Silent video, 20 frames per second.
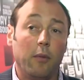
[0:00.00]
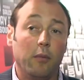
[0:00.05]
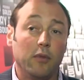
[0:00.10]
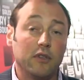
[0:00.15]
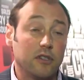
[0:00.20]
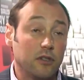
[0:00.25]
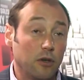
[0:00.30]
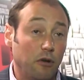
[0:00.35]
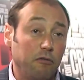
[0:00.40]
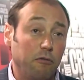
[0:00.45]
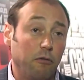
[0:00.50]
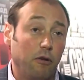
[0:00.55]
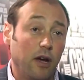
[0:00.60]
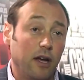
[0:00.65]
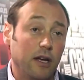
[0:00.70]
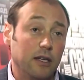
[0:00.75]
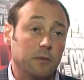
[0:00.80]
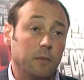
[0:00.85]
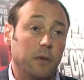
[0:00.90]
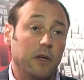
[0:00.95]

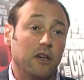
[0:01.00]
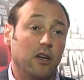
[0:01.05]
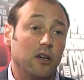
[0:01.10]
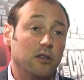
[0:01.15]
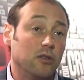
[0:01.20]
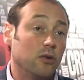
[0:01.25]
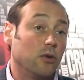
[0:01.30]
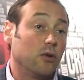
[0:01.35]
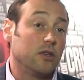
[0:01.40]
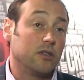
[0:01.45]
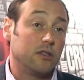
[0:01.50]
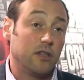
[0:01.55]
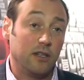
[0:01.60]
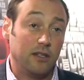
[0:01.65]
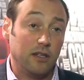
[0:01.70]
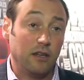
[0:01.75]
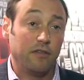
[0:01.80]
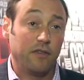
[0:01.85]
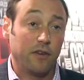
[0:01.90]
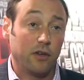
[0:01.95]
Software has been notoriously
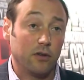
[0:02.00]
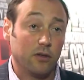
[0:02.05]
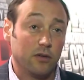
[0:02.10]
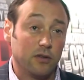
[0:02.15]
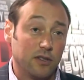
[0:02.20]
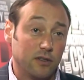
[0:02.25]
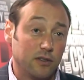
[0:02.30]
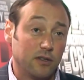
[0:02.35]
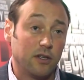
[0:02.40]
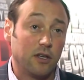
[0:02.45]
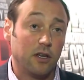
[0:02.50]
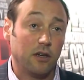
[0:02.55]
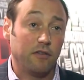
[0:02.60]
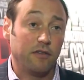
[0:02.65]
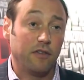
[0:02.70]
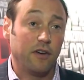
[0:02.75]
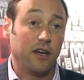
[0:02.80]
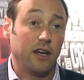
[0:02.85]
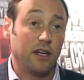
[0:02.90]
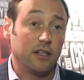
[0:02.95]
difficult to secure
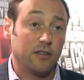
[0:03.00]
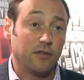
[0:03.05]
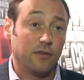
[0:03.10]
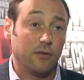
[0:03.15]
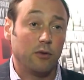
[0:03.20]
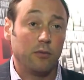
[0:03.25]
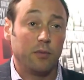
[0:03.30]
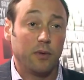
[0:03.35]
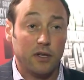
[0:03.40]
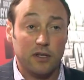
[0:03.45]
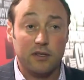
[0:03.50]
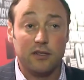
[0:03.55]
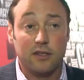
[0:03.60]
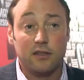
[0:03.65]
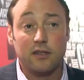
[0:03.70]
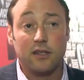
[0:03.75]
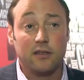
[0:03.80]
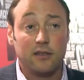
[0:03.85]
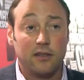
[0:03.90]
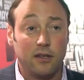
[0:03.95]
finance for because
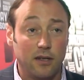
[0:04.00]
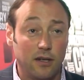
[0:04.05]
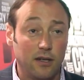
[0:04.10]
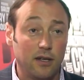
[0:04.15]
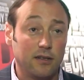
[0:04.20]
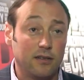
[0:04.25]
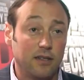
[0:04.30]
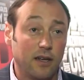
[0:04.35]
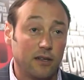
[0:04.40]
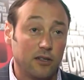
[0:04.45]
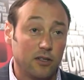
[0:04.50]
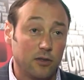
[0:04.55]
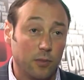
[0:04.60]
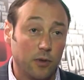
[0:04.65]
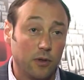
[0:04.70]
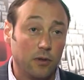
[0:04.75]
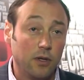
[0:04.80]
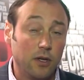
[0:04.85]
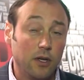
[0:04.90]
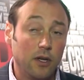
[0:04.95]
it's considered
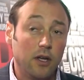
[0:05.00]
intangible.